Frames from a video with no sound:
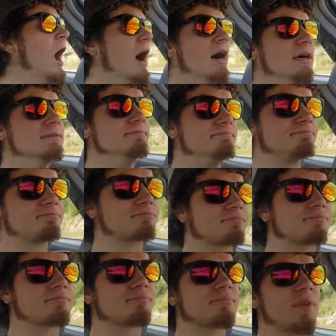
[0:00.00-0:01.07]

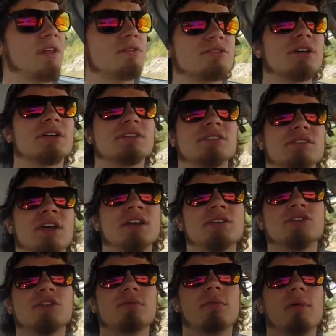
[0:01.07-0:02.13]
Uh, There's like a state
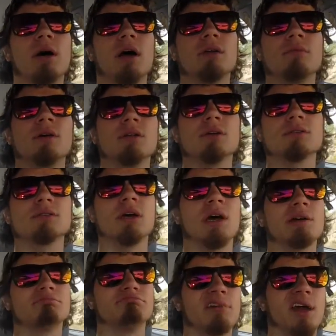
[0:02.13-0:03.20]
trooper behind me. It looks
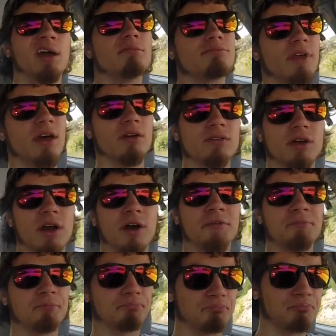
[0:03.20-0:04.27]
like. Man, I don't care.
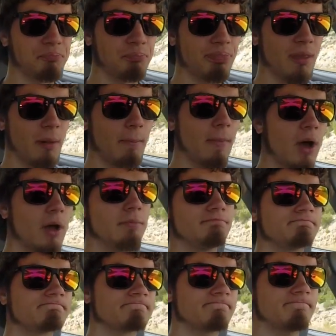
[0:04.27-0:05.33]
But,
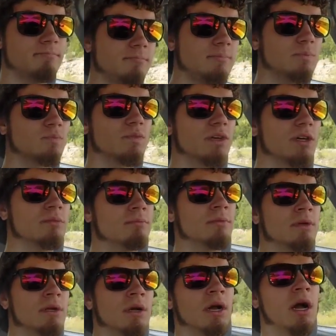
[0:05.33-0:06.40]
yep.
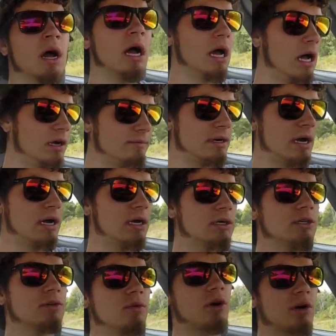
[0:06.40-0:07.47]
I might
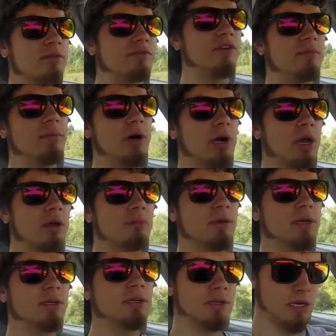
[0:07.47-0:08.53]
go work a football game
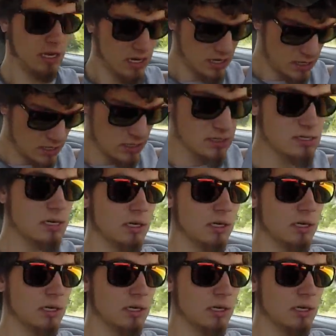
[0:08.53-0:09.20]
again today.